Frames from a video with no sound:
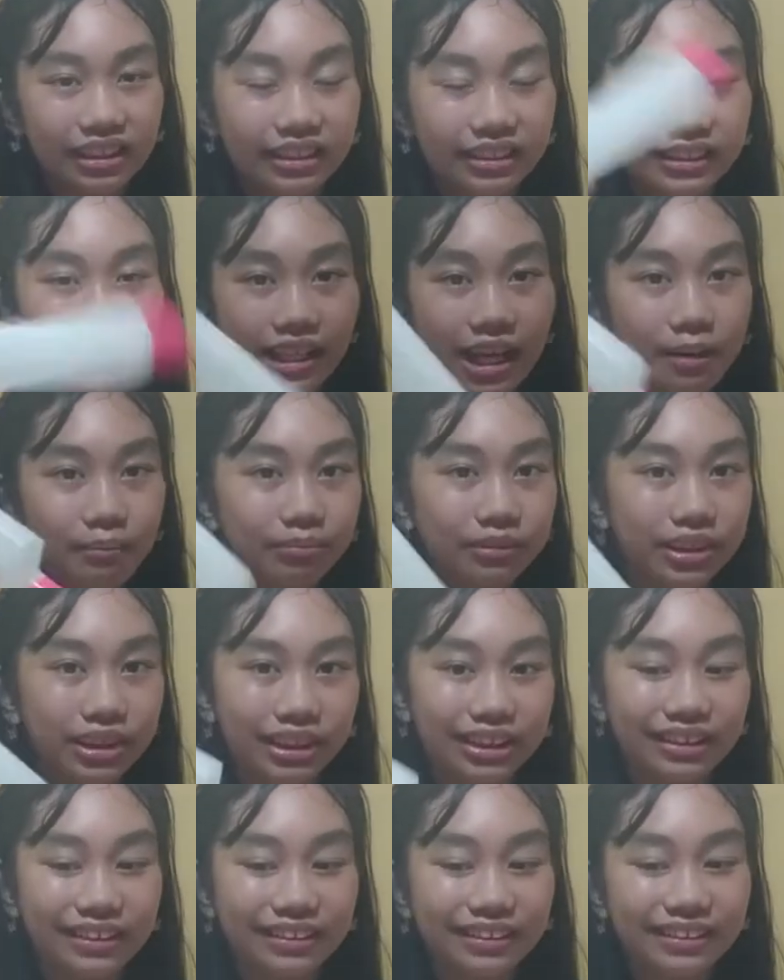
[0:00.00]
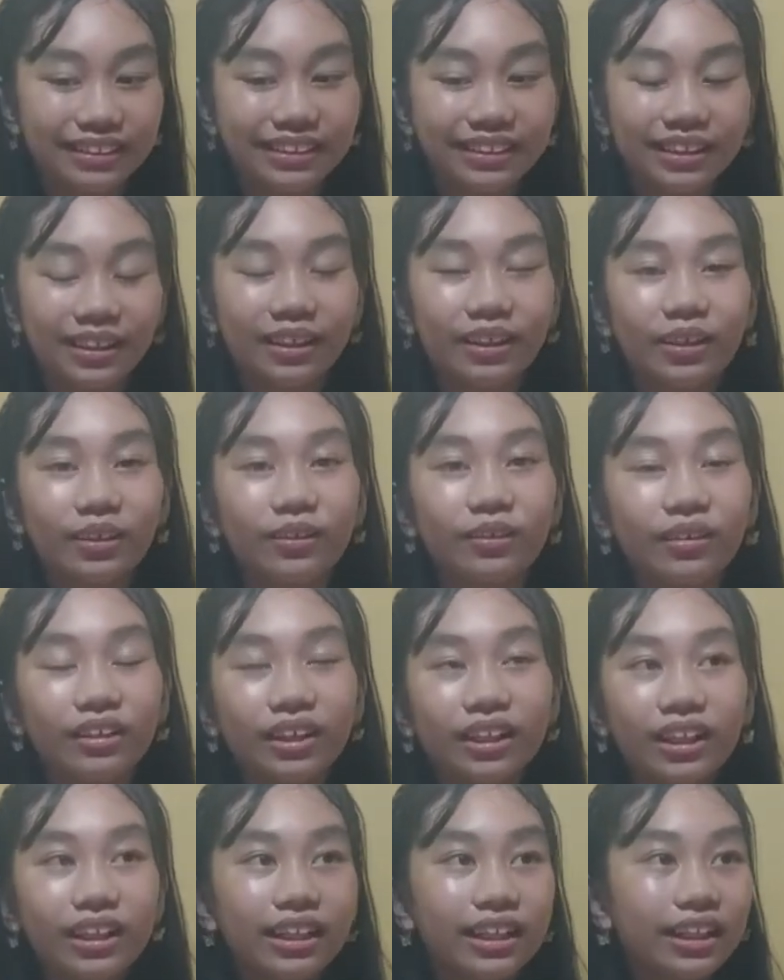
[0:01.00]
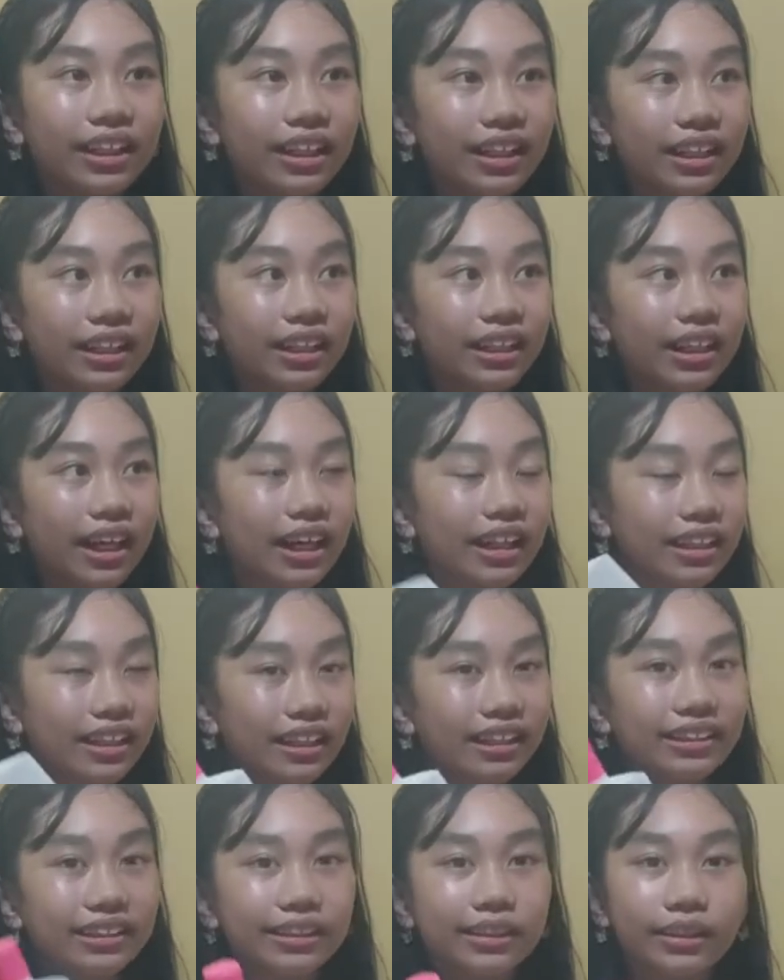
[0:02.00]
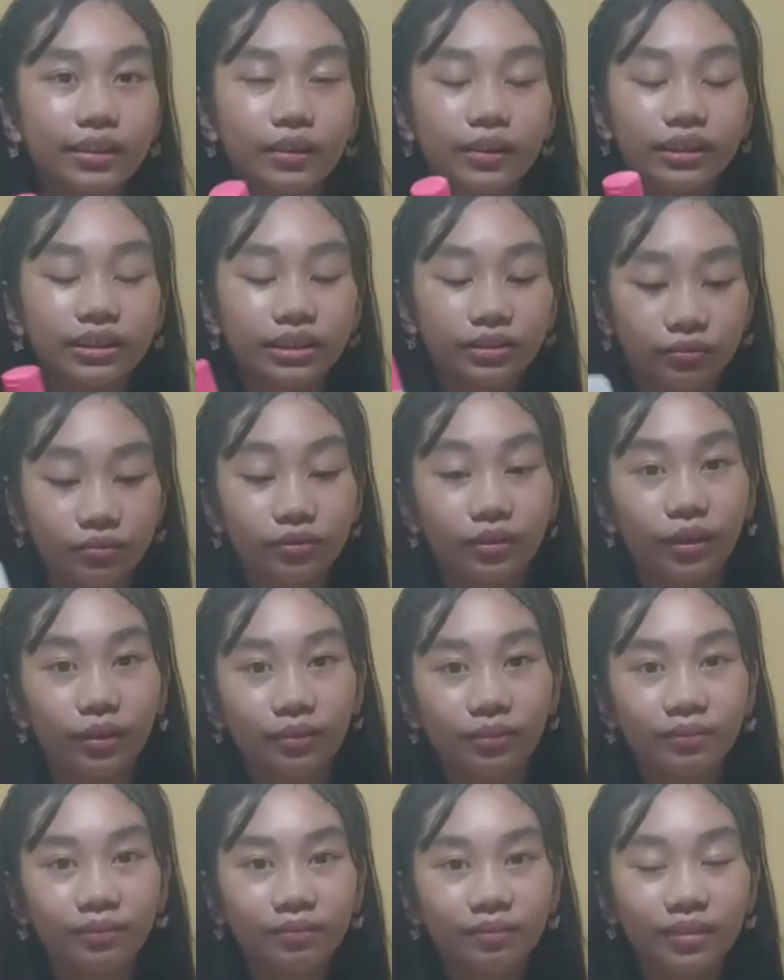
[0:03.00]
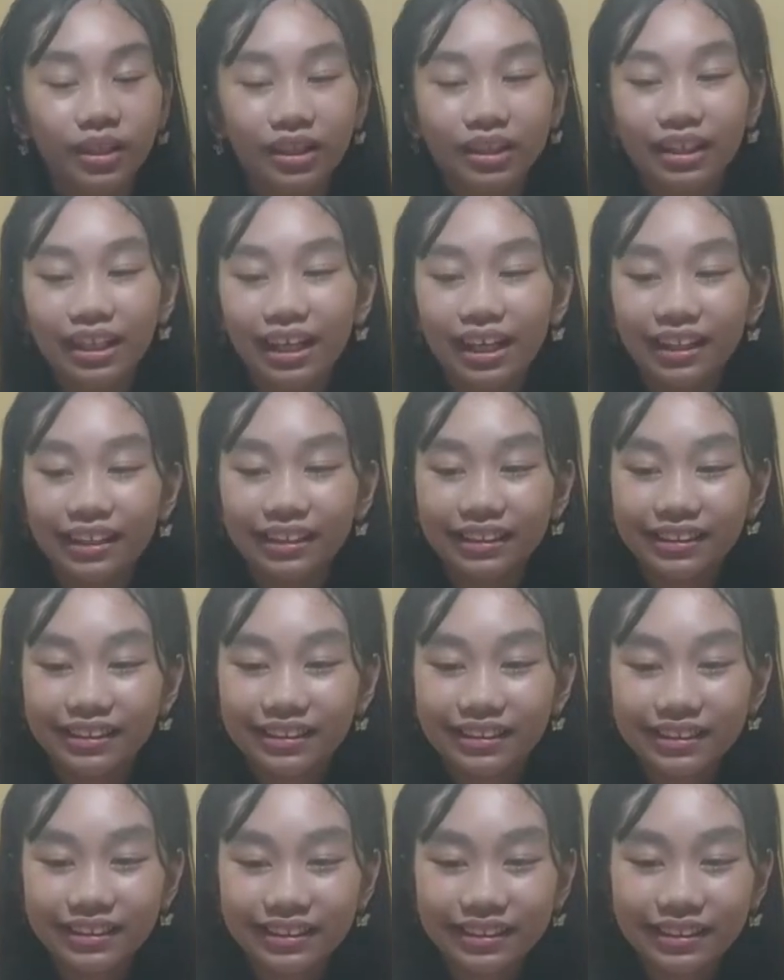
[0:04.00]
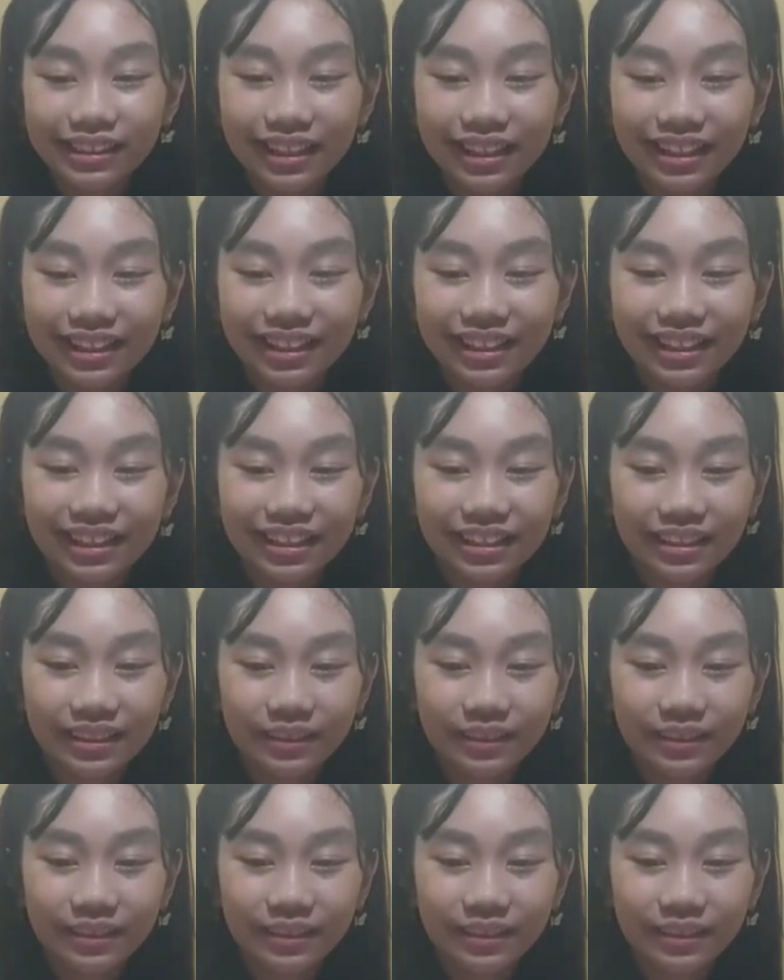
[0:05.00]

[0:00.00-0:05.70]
it's empty, so I think it's going to float. Okay, let's see.